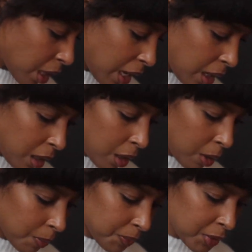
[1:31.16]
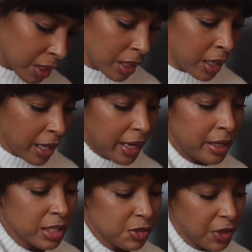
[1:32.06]
And
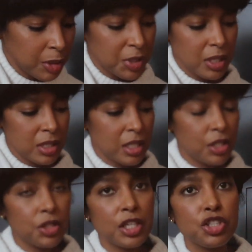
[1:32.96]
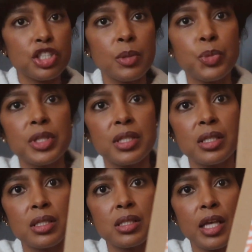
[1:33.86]
it's funny because they ship with
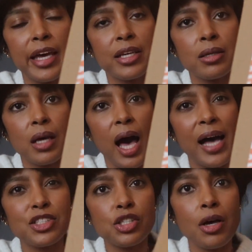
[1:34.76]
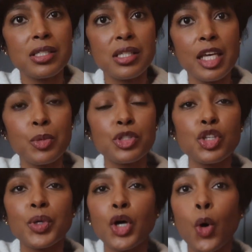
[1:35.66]
these like hot sauce labels.
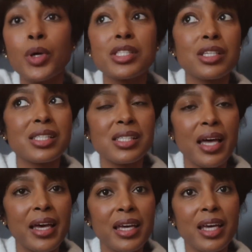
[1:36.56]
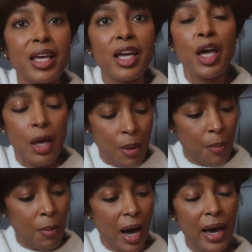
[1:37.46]
So it always looks like
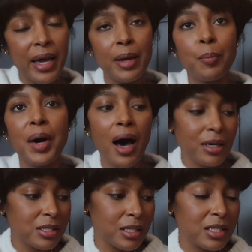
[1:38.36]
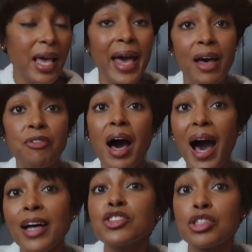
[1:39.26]
my boxes have
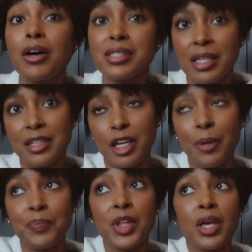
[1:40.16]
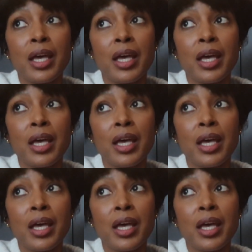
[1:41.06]
hot sauce in them.